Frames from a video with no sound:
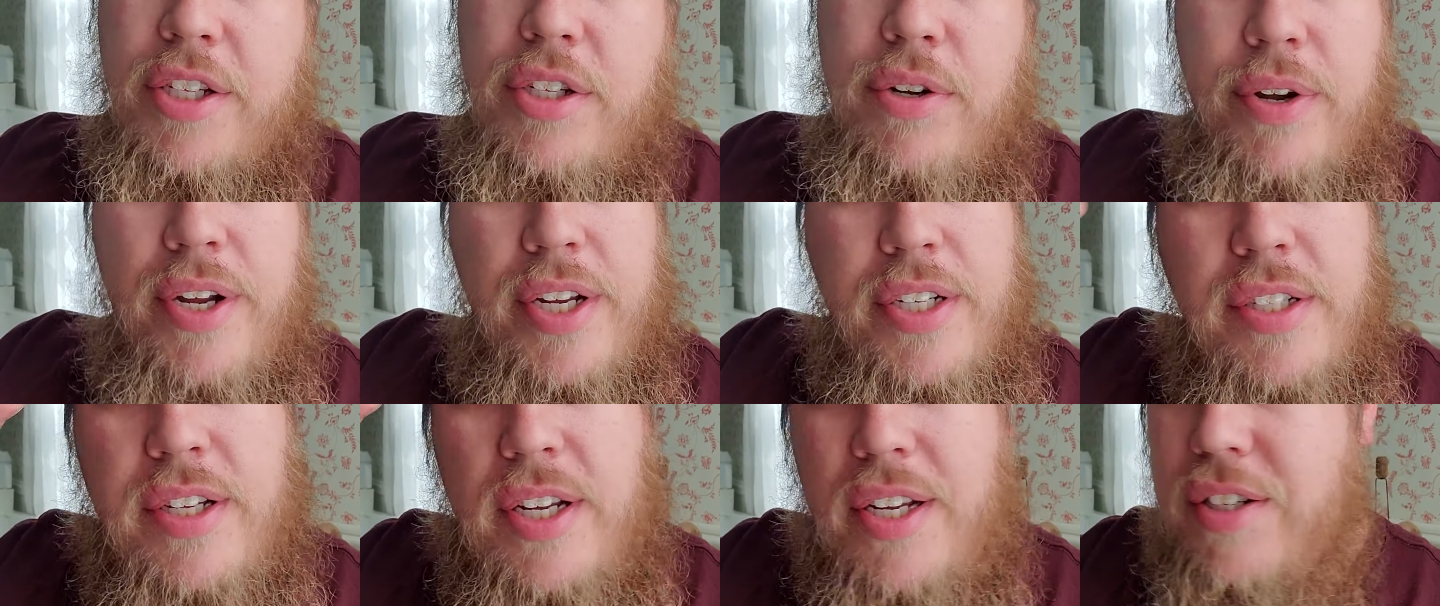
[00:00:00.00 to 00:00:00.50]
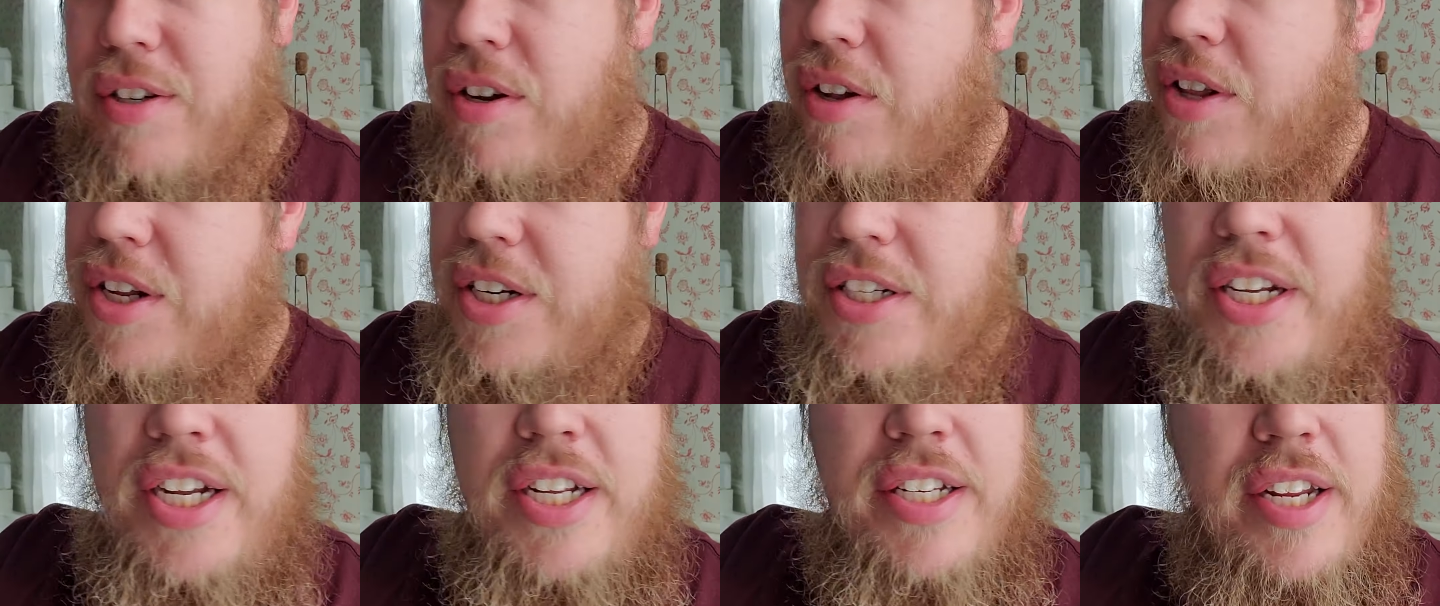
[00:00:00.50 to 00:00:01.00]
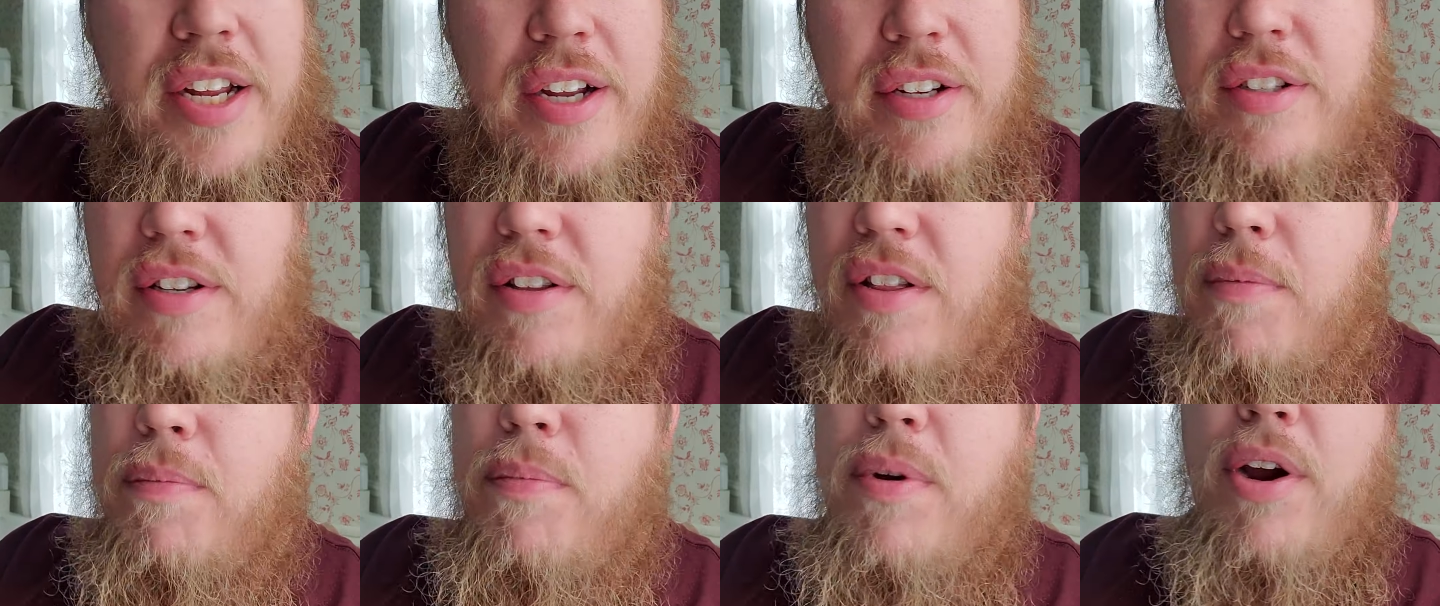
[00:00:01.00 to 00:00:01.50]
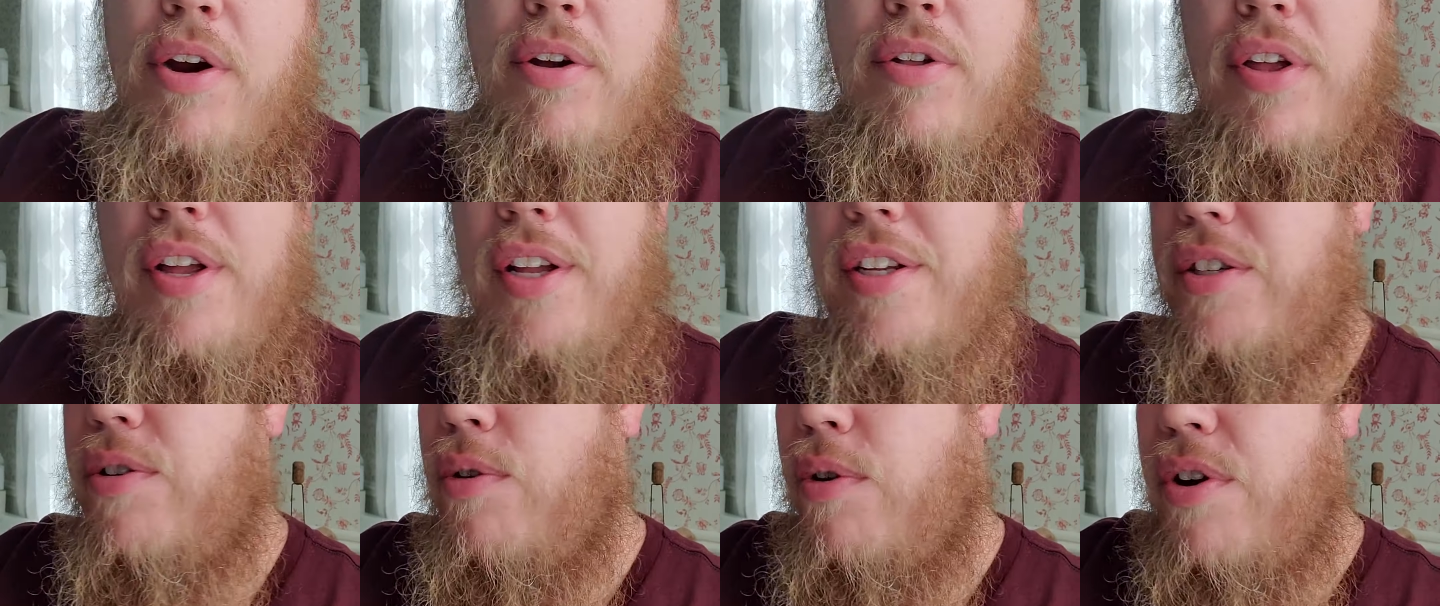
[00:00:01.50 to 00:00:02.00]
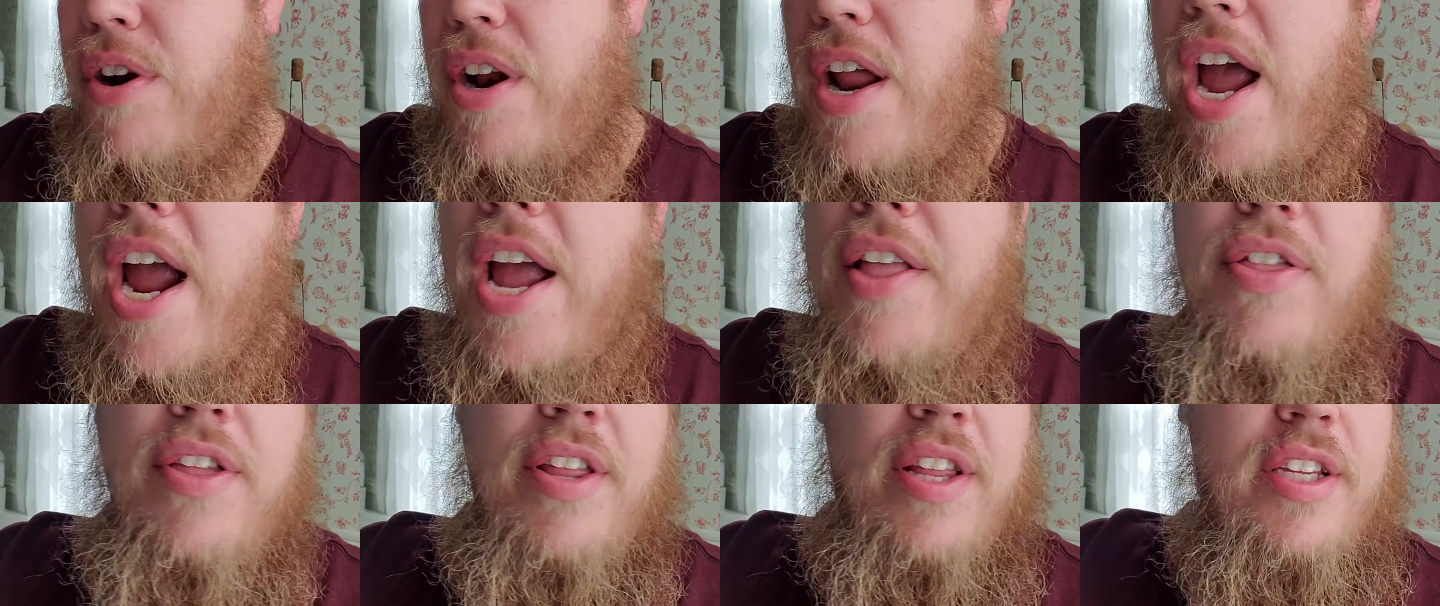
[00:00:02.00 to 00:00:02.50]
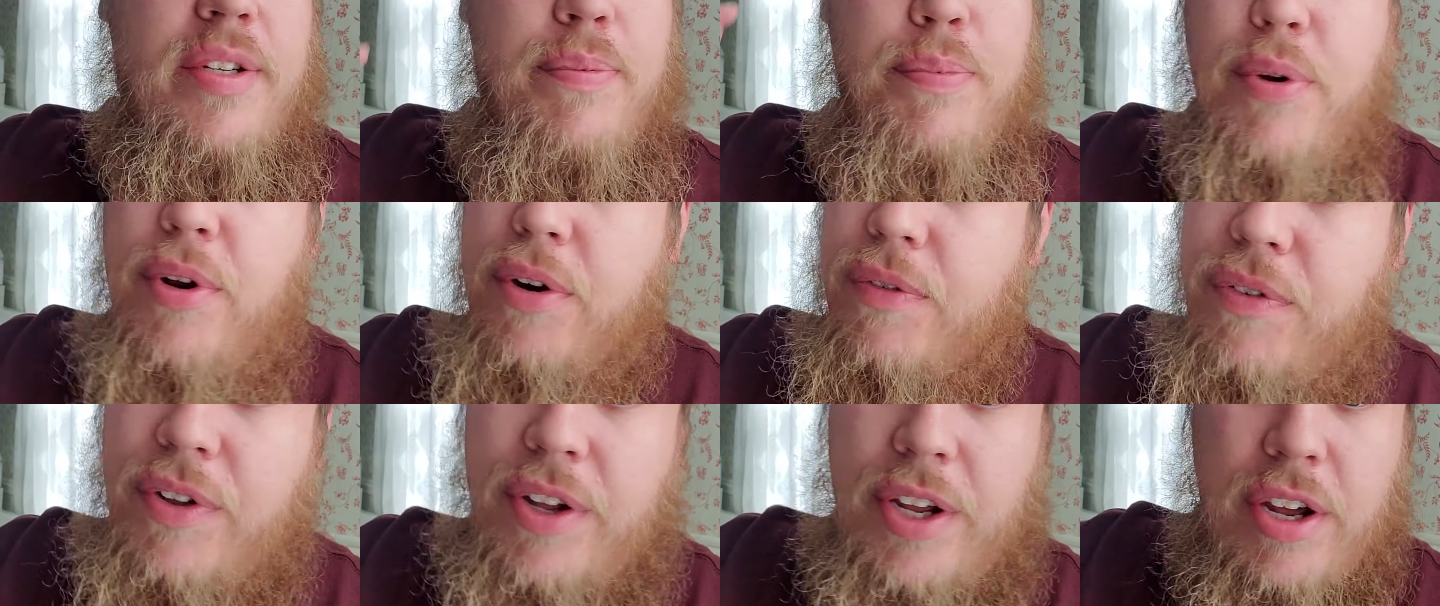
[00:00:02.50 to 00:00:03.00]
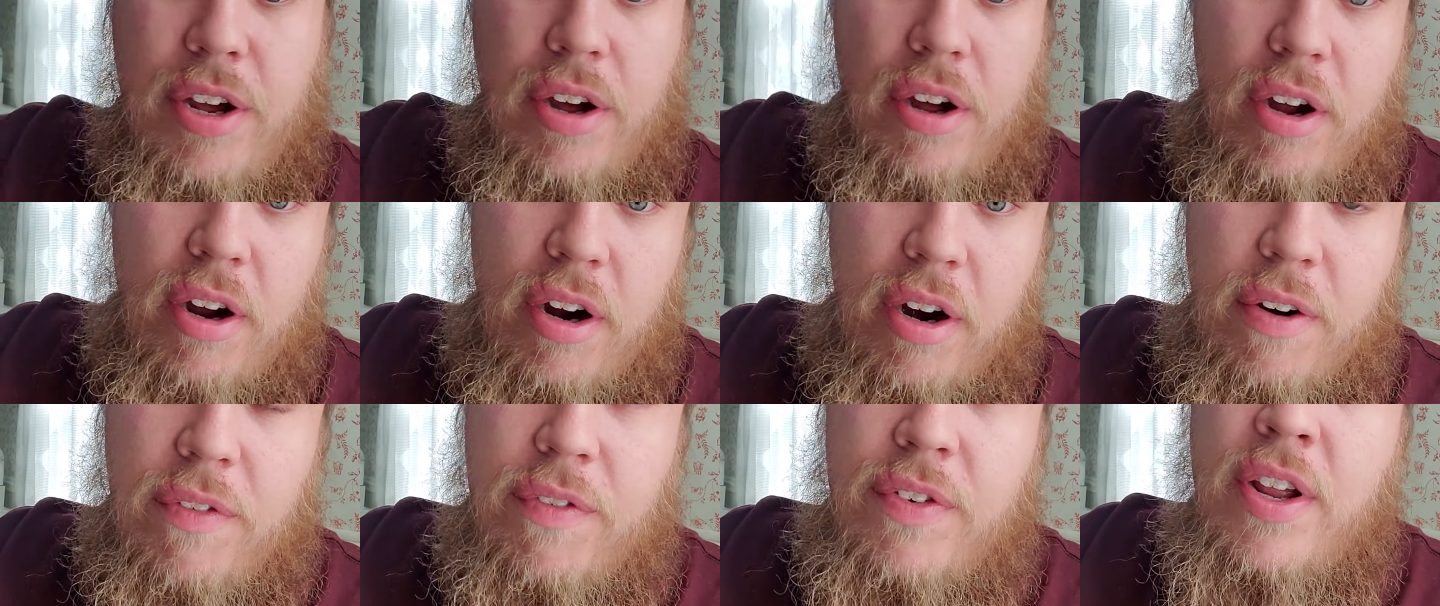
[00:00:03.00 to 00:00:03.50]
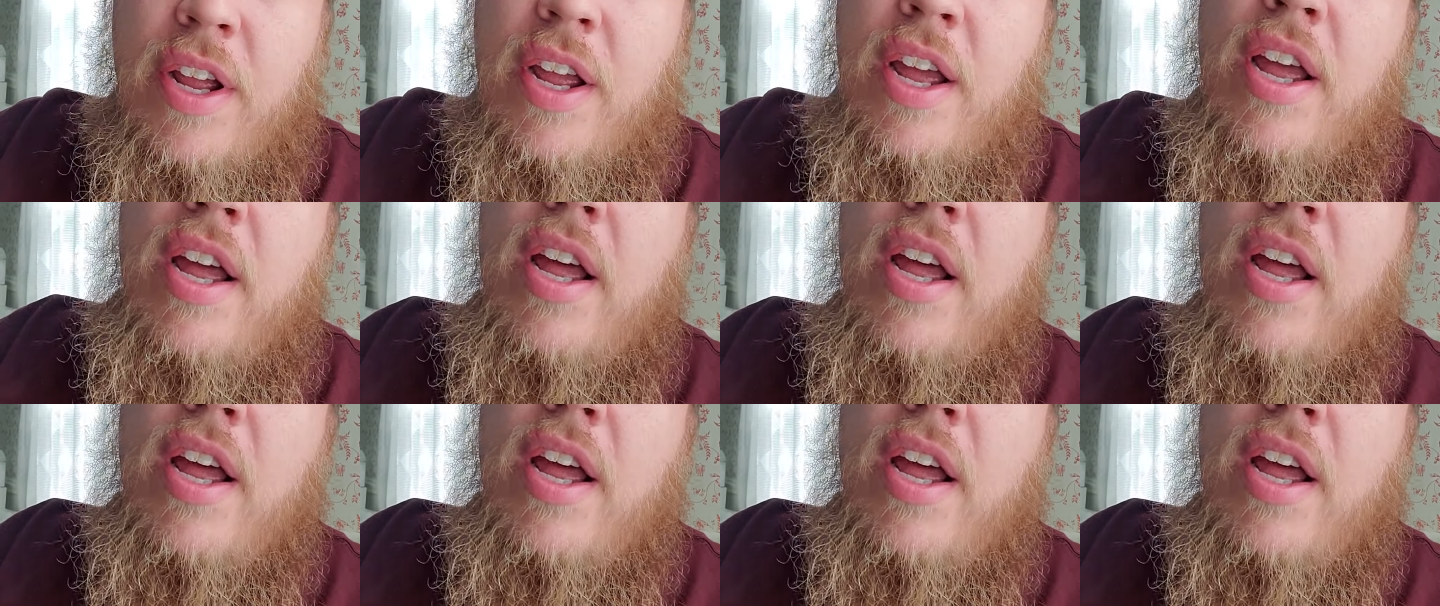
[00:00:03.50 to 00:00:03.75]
So he sees all the details of the mirror, that it's ornate, that it's beautifully carved,